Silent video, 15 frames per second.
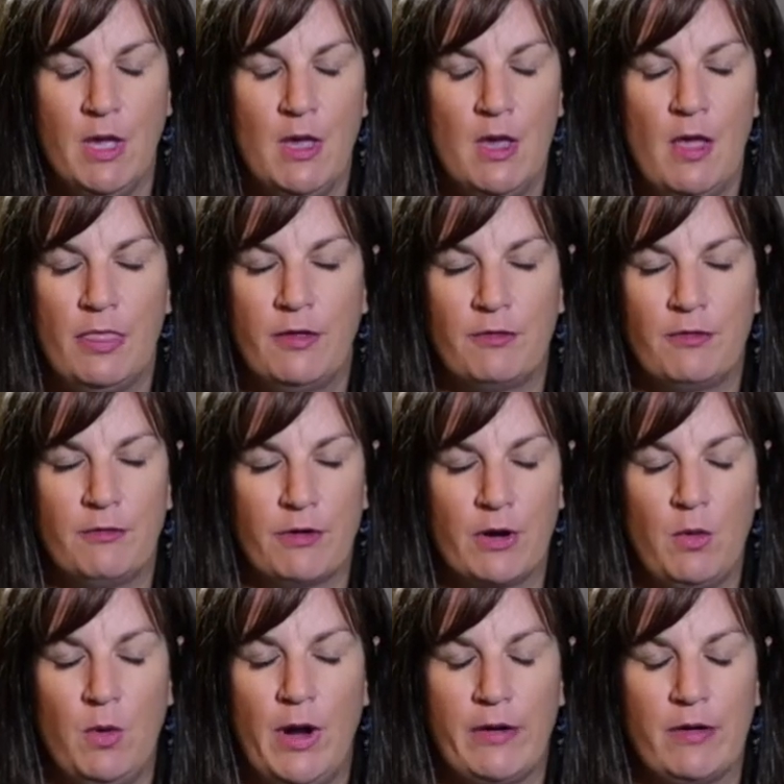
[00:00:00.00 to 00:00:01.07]
They're
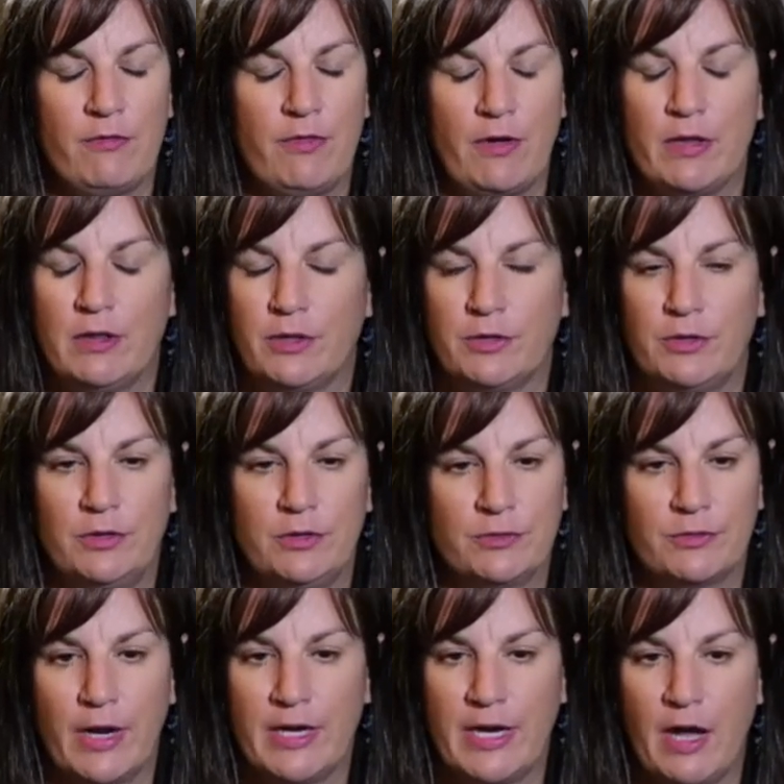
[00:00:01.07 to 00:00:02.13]
requiring very little
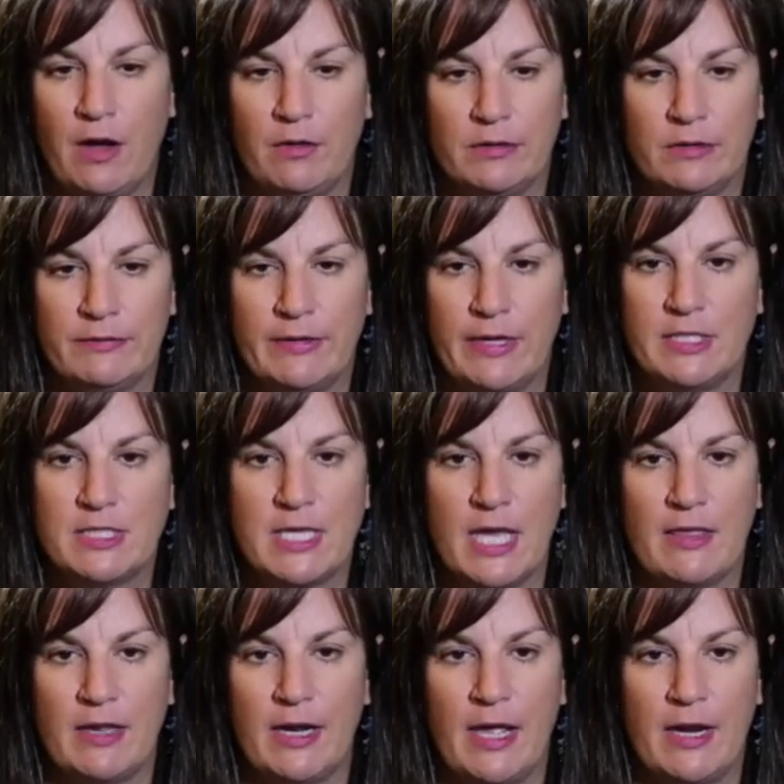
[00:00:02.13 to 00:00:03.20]
right now. They say
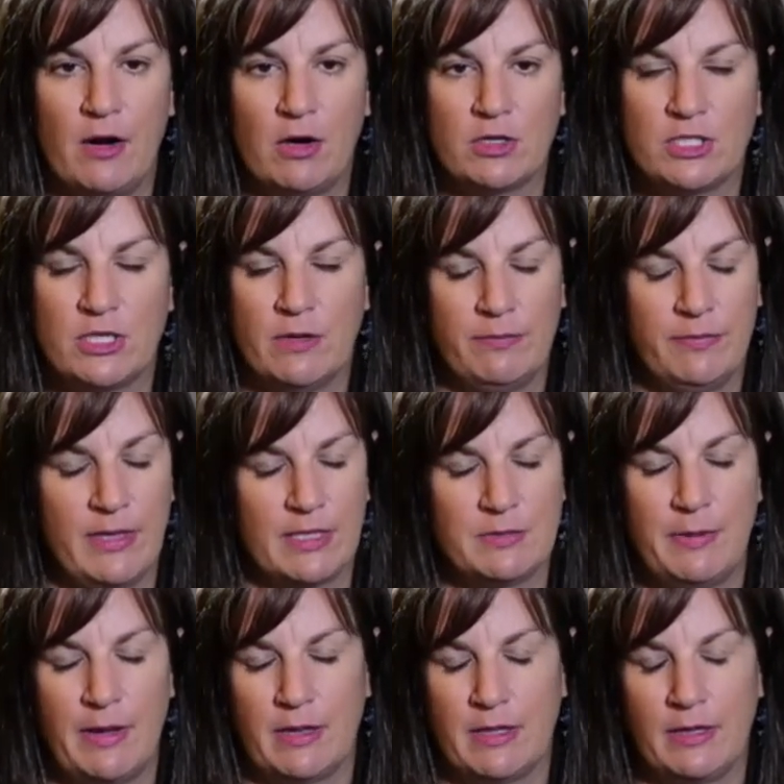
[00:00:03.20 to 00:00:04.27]
that I had a hardship, that's
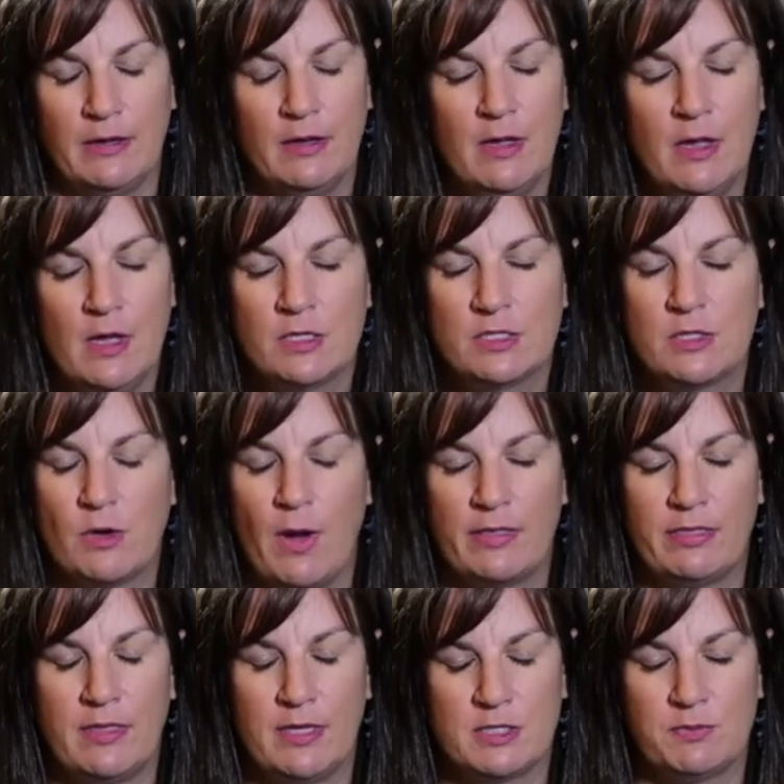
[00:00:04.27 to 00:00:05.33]
about it. So at
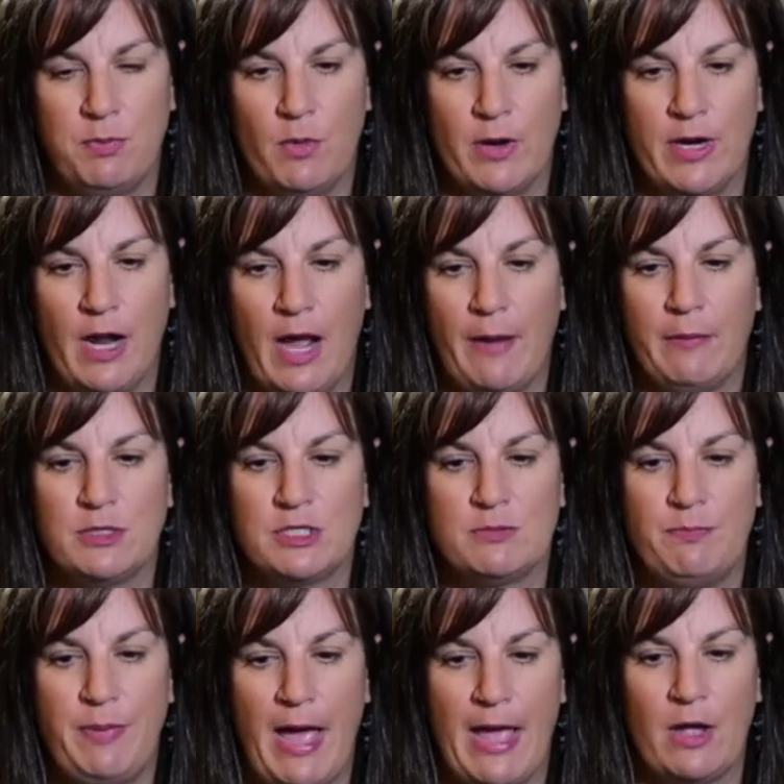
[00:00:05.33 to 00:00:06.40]
this point, I would just
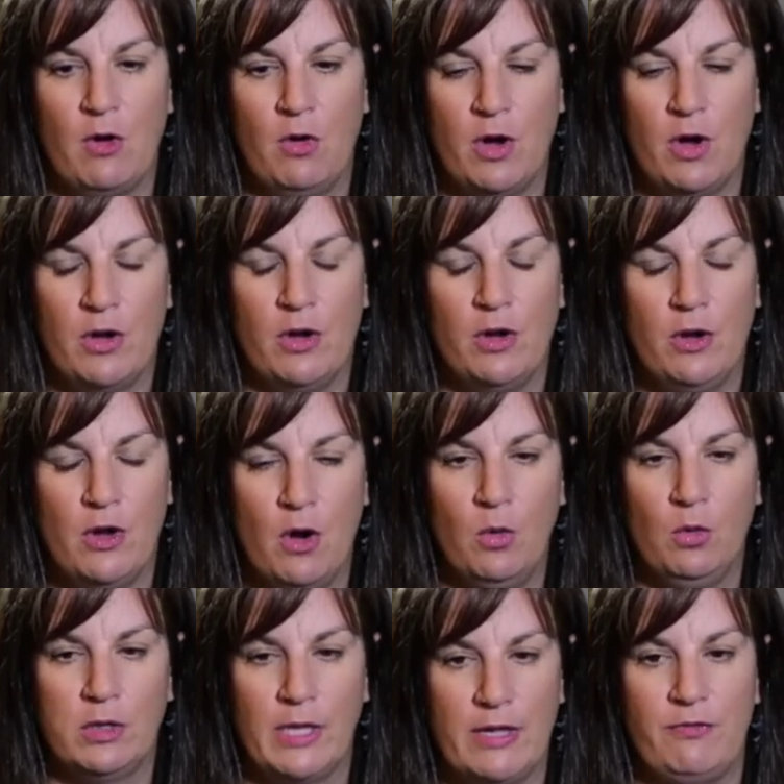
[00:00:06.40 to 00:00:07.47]
bank on no
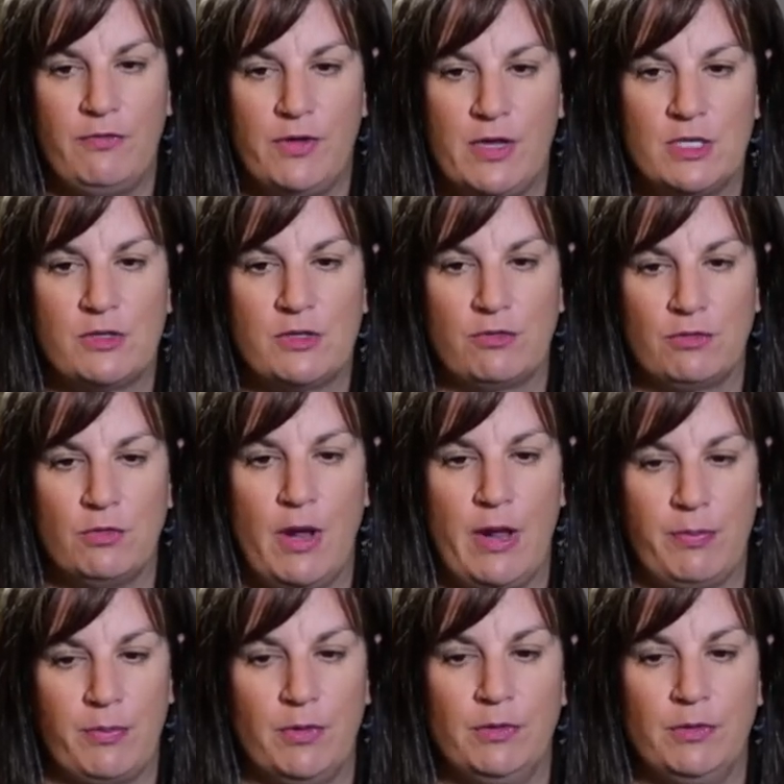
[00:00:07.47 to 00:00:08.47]
late fees through April.